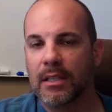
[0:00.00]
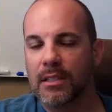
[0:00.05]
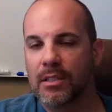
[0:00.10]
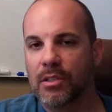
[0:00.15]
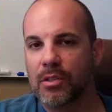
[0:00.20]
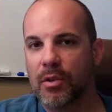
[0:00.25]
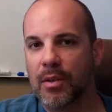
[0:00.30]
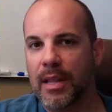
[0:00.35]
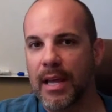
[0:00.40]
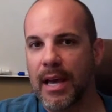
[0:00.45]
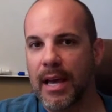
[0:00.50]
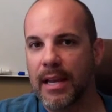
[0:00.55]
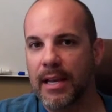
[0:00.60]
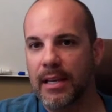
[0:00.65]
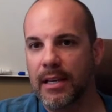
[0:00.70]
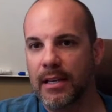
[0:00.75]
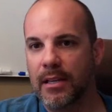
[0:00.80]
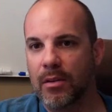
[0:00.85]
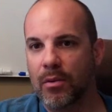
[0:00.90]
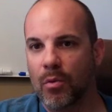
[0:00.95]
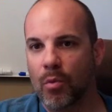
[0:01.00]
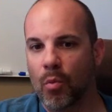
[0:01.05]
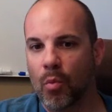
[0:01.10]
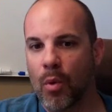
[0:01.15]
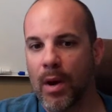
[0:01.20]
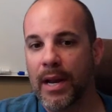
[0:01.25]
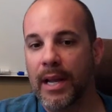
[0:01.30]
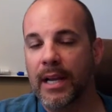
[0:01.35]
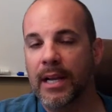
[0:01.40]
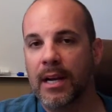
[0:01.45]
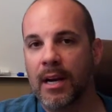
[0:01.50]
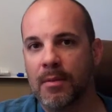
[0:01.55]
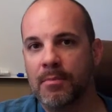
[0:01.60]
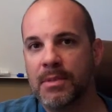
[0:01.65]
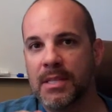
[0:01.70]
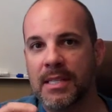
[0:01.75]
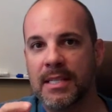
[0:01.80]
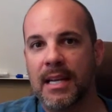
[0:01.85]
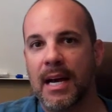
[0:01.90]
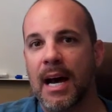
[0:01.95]
so that when it
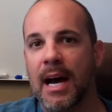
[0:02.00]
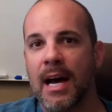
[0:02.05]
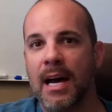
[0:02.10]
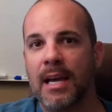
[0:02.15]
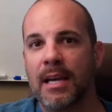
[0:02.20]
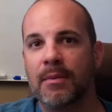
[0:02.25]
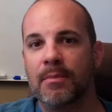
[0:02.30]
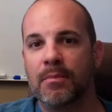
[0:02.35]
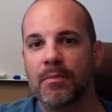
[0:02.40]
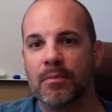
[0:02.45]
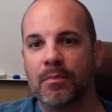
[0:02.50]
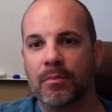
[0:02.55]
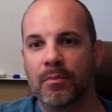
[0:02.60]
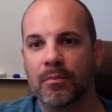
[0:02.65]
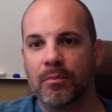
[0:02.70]
comes time